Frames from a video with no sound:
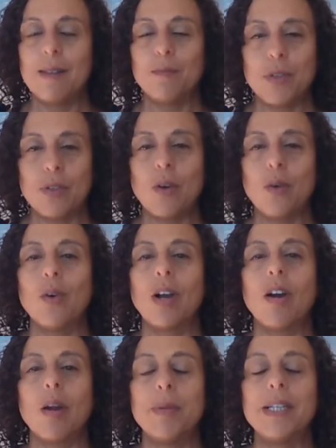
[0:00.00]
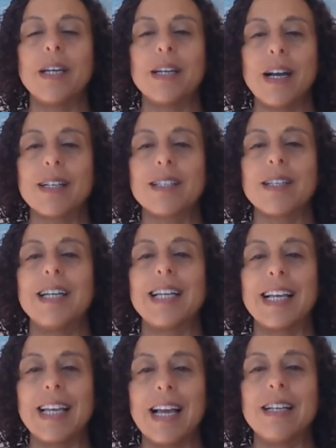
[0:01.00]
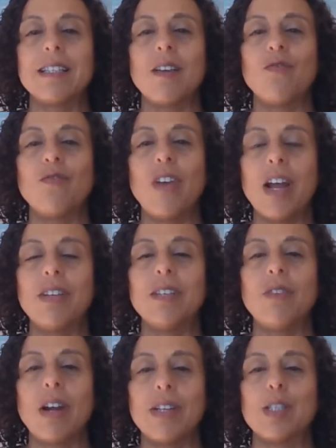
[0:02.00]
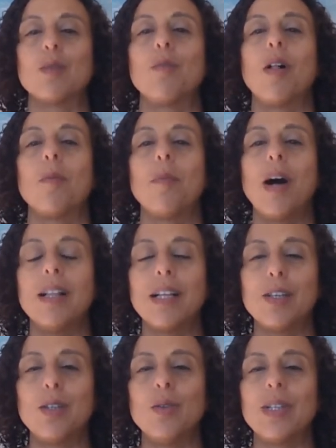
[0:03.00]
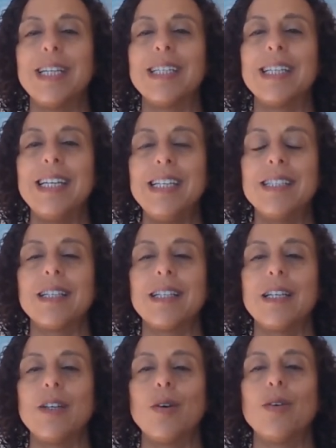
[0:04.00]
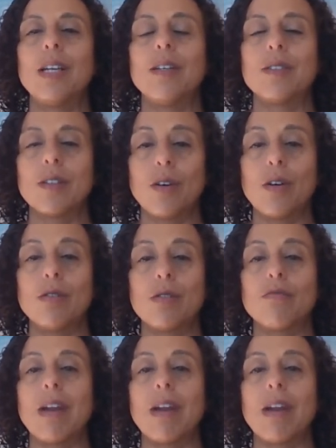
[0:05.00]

So carbon dioxide, again, is a very, very small molecule. It easily goes